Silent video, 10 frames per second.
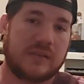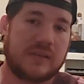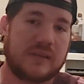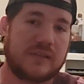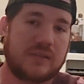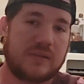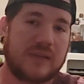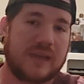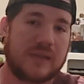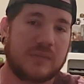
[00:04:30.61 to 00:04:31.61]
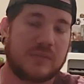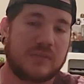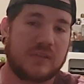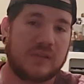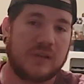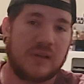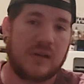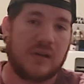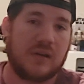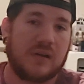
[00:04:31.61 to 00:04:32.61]
These two games
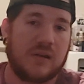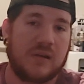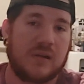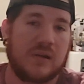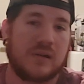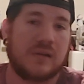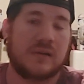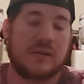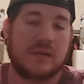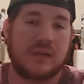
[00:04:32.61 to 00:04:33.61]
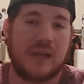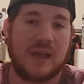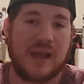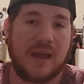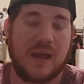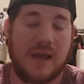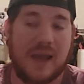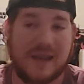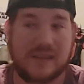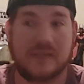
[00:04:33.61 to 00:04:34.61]
are
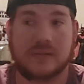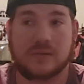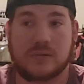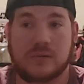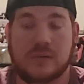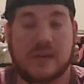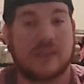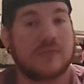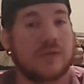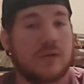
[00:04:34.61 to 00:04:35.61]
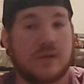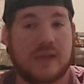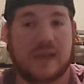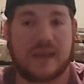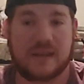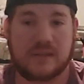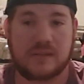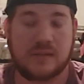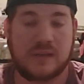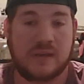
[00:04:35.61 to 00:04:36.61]
identical as far
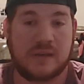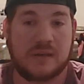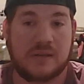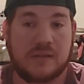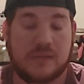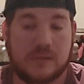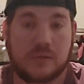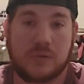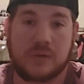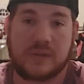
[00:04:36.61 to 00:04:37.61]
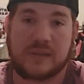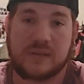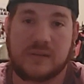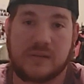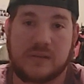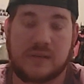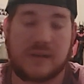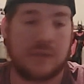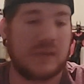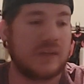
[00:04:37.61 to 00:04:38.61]
as the story. And
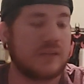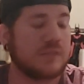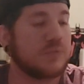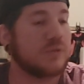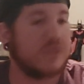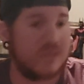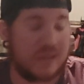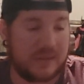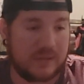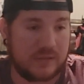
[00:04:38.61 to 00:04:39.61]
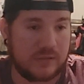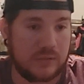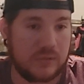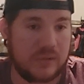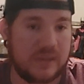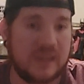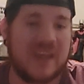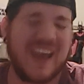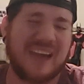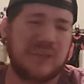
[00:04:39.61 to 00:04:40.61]
I'm not going to spoil a lot of the story.
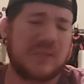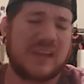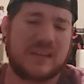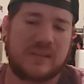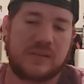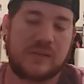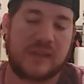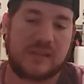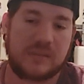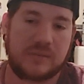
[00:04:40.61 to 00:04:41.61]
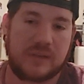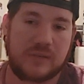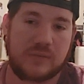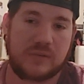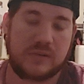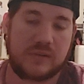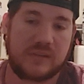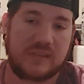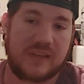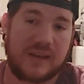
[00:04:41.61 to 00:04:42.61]
I don't like to do that typically. I just want to
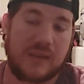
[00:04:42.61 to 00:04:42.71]
address that.